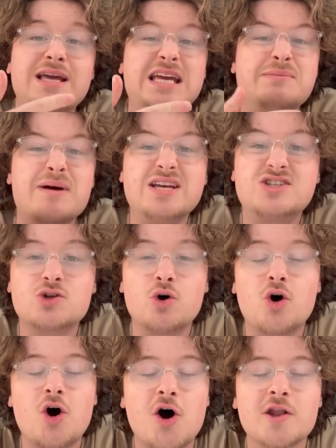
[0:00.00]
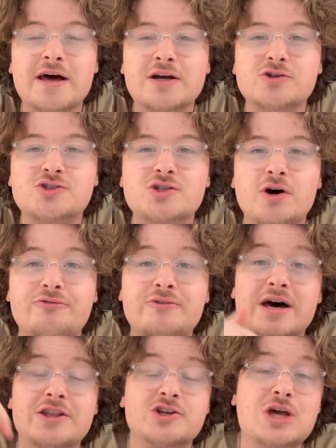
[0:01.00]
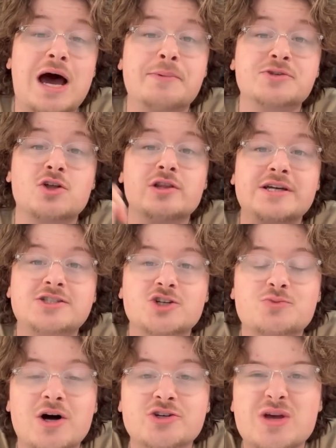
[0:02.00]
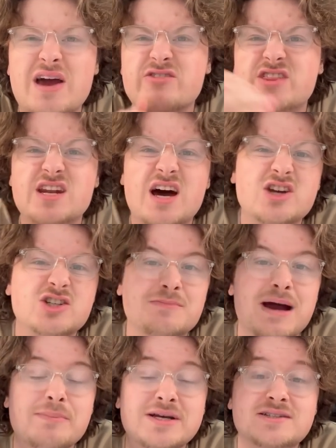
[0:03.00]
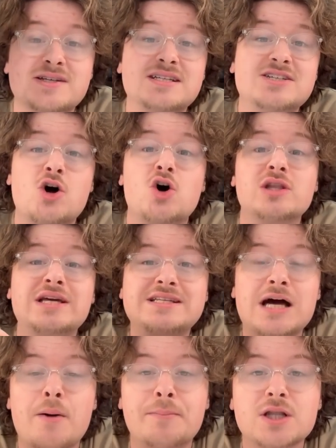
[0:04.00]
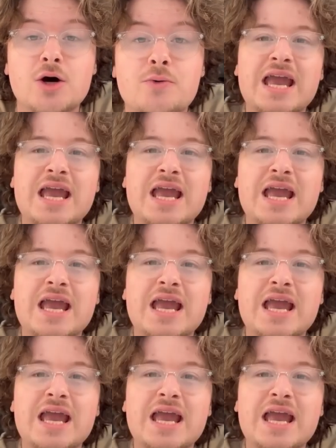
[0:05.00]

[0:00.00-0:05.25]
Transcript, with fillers: eBay store, all that good stuff, and there's Amazon links as well, so everything I use in my business is all linked down below.